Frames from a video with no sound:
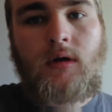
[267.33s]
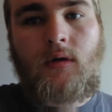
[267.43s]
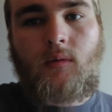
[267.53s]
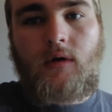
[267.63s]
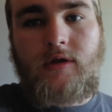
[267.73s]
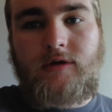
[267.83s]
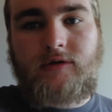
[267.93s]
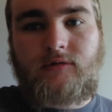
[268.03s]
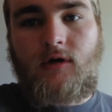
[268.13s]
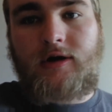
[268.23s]
Where this
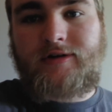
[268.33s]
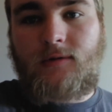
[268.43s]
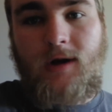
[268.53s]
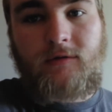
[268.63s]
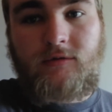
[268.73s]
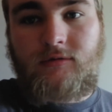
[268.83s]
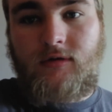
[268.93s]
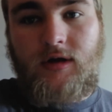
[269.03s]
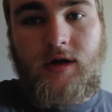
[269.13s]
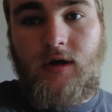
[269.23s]
crossing
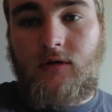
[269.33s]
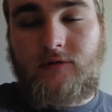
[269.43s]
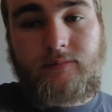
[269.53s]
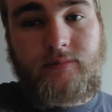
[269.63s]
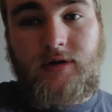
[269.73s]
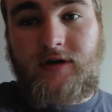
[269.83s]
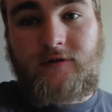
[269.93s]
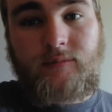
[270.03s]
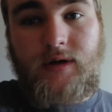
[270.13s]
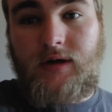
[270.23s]
rivalry goes, believe
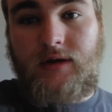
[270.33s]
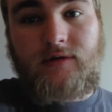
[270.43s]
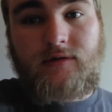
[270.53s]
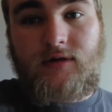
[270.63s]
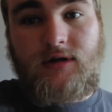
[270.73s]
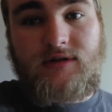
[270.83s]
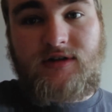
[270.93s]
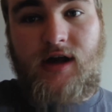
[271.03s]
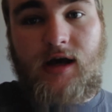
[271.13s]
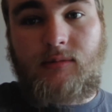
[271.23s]
me, it's going to
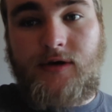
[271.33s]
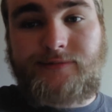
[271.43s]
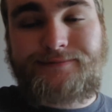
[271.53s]
stay, but